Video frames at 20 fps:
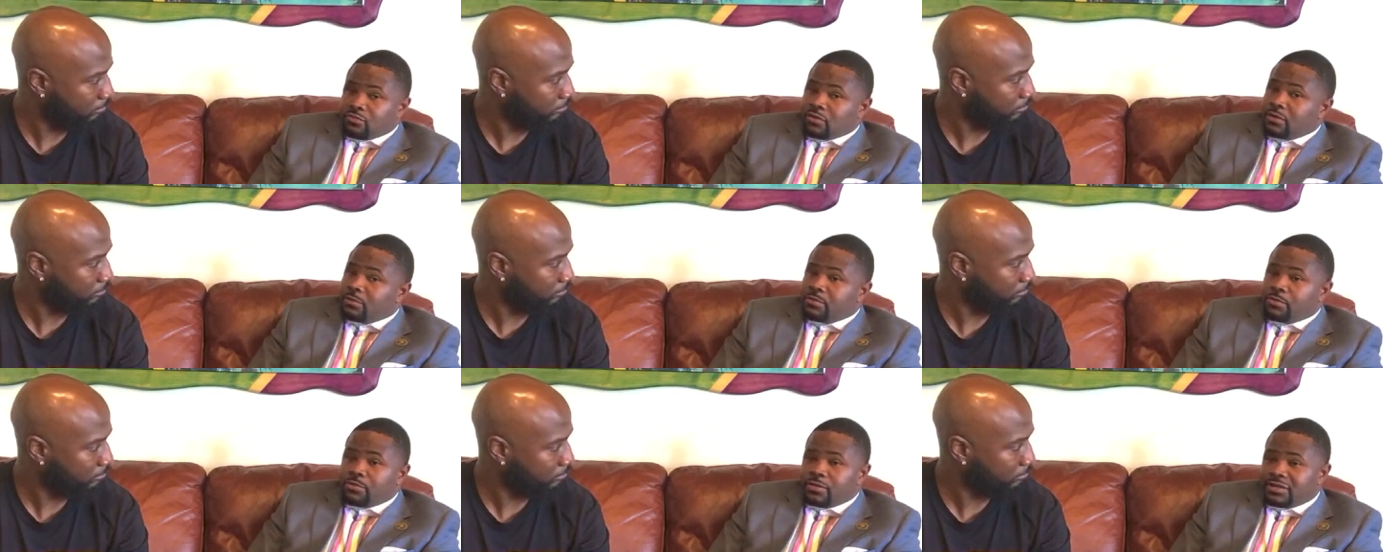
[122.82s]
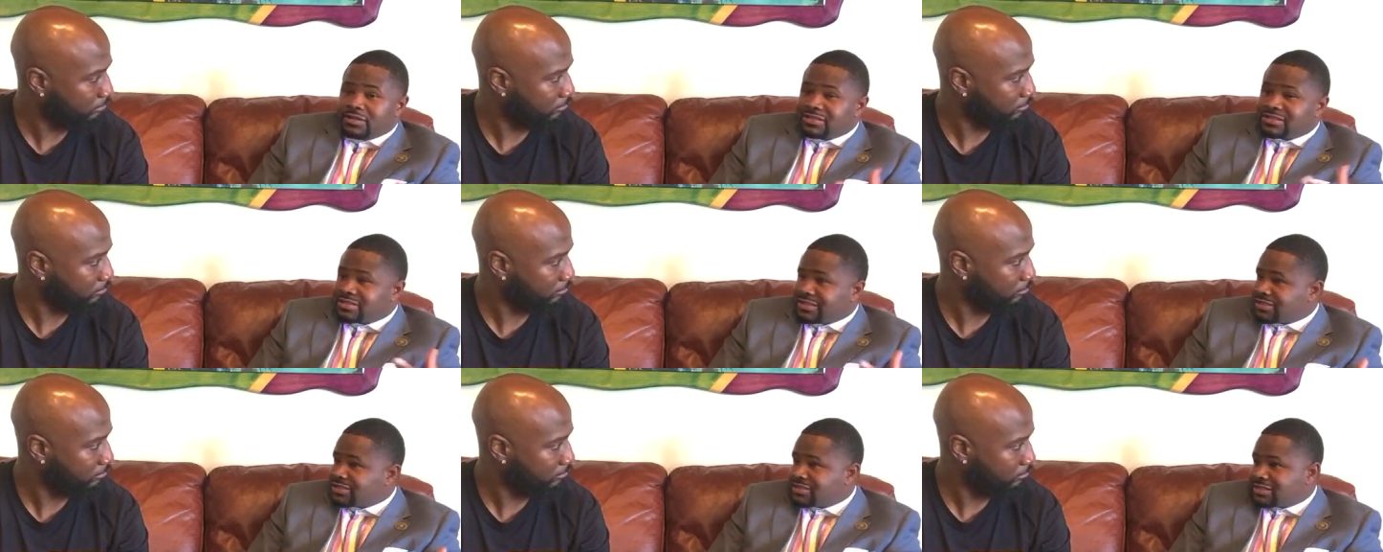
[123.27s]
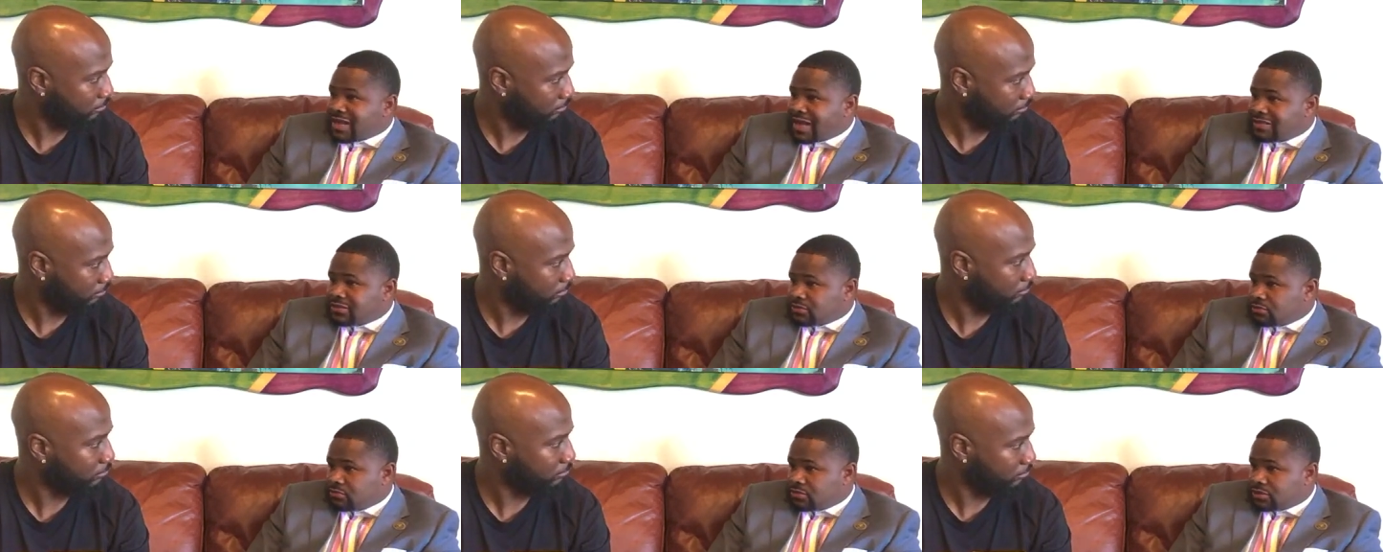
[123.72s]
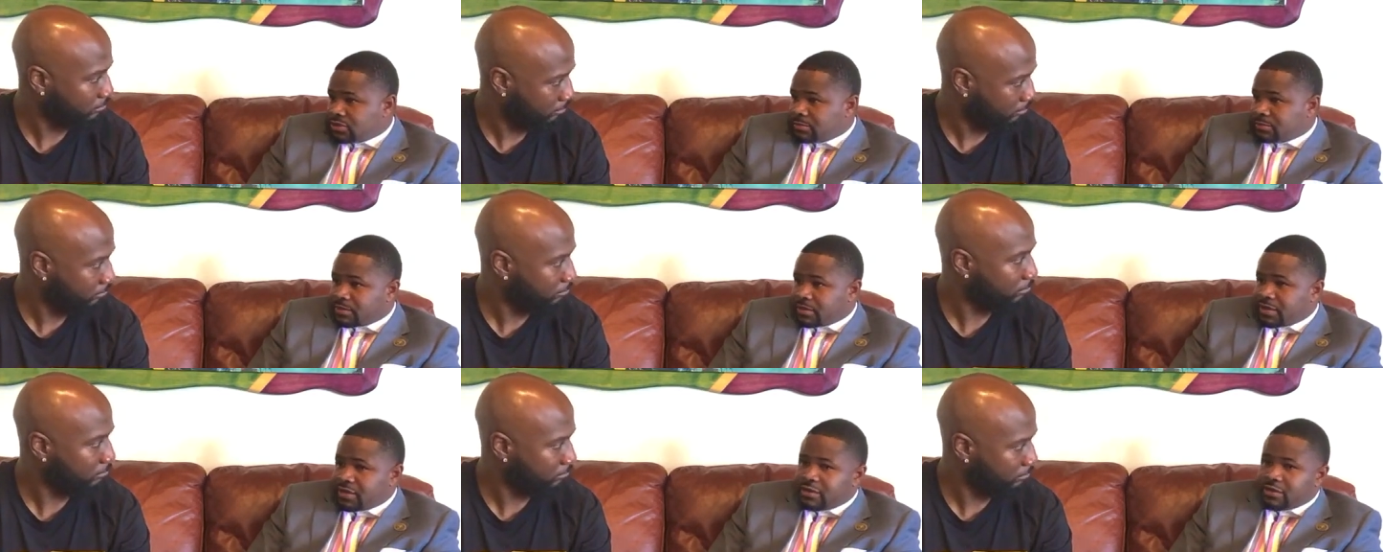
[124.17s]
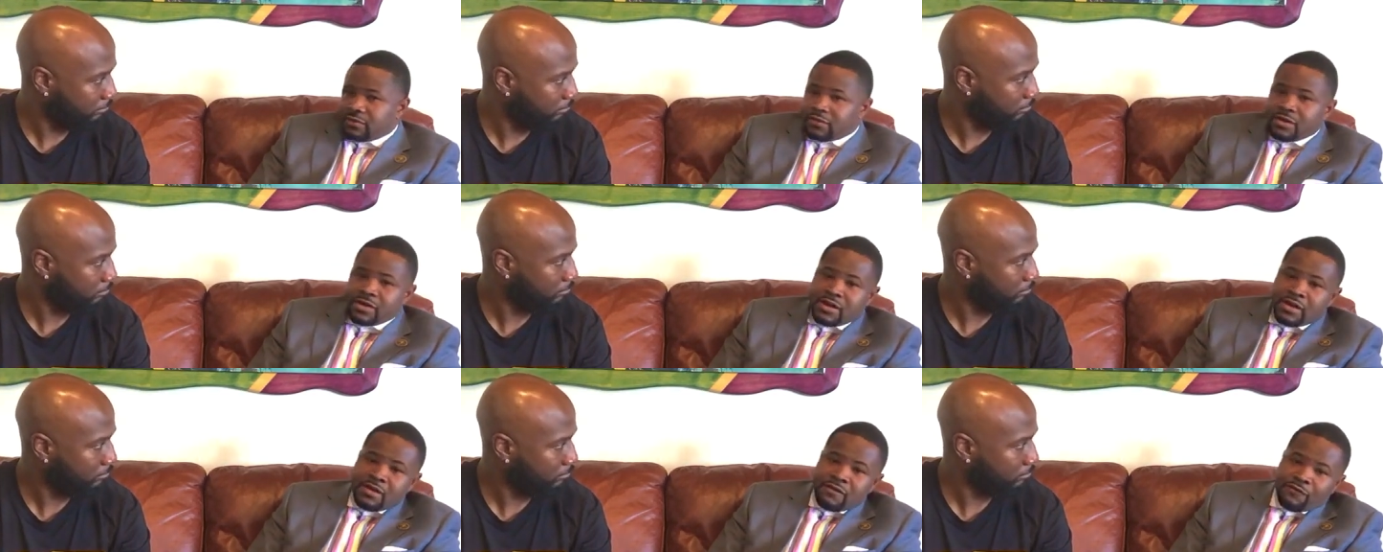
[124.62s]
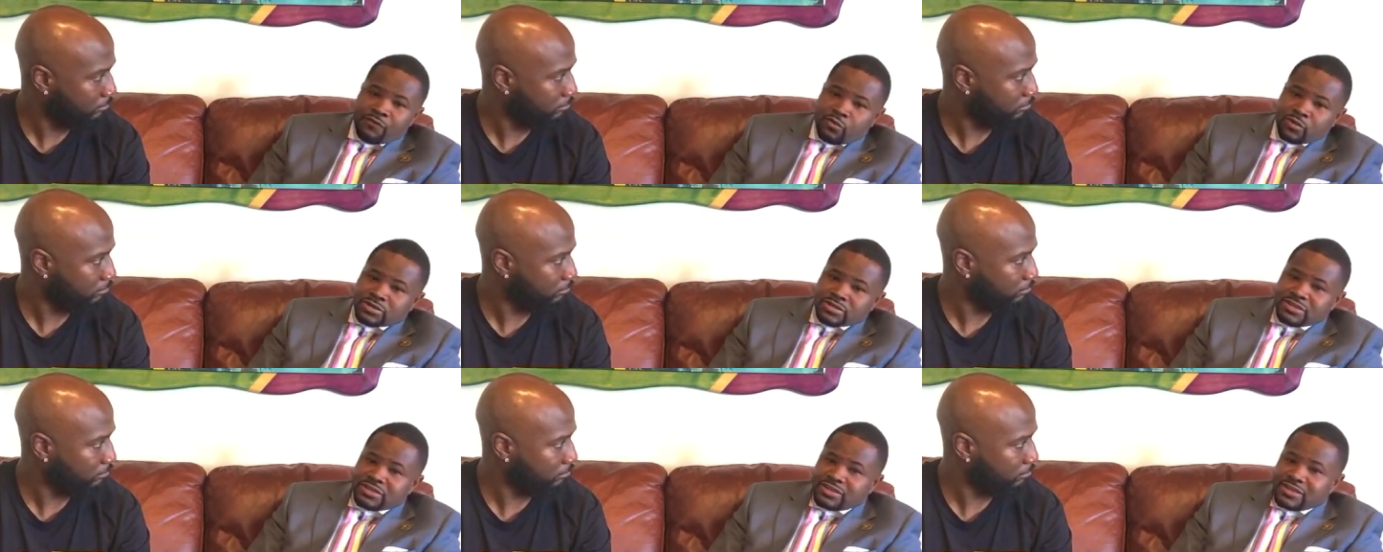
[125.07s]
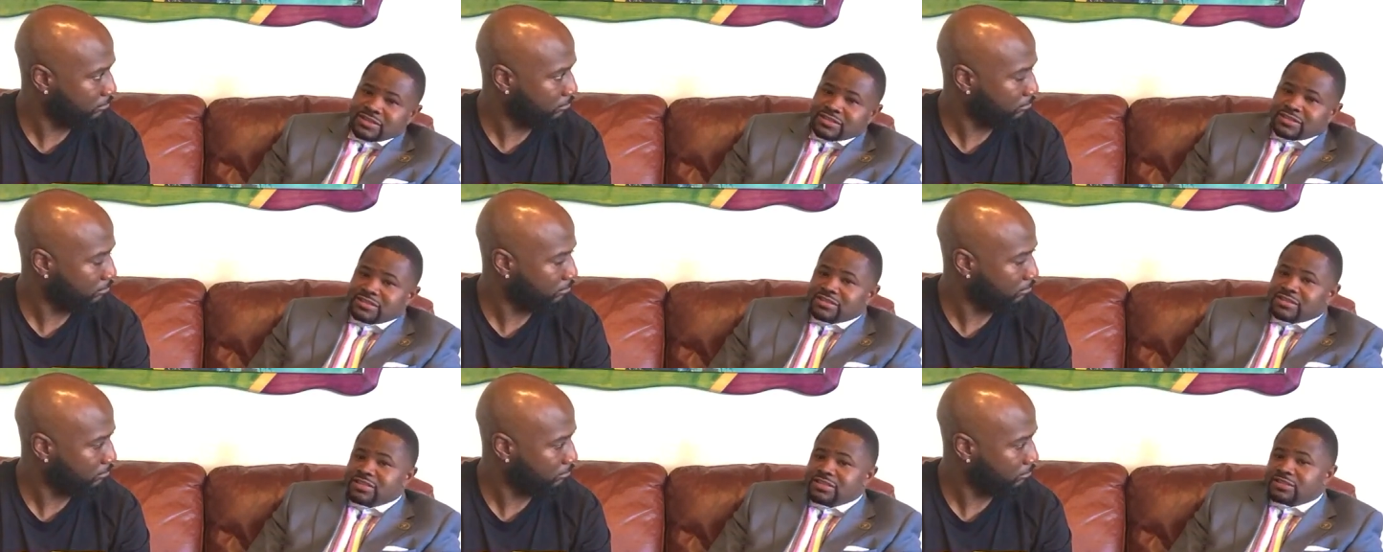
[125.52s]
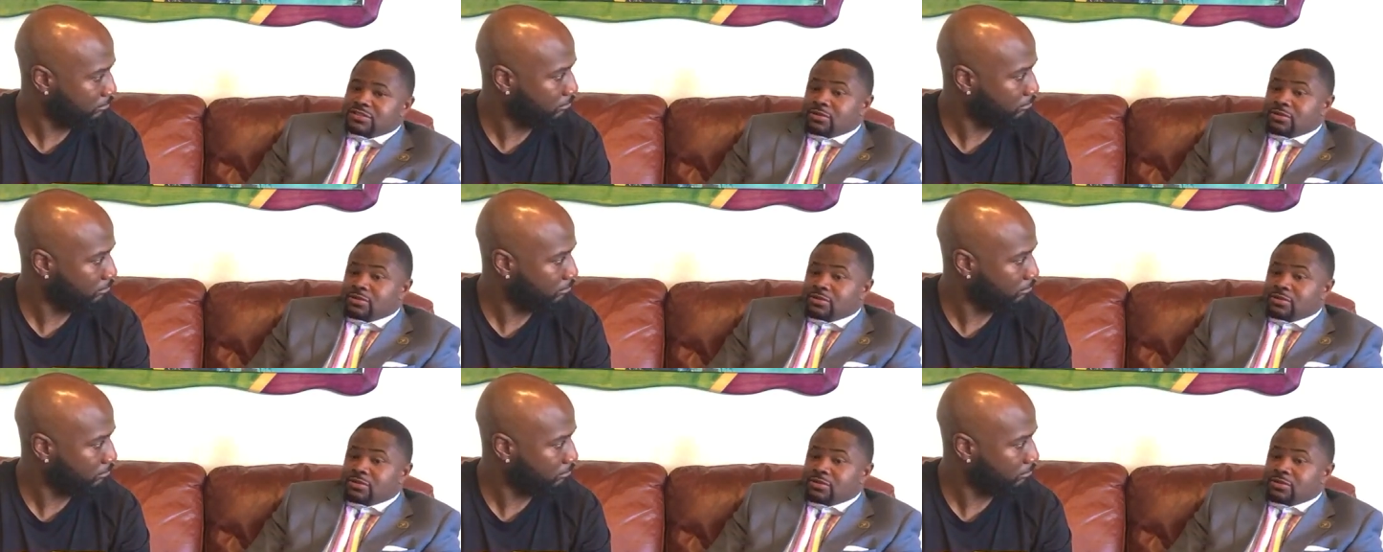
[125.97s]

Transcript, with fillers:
Speaker 1: a 1.6 high school GPA and a 14 ACT.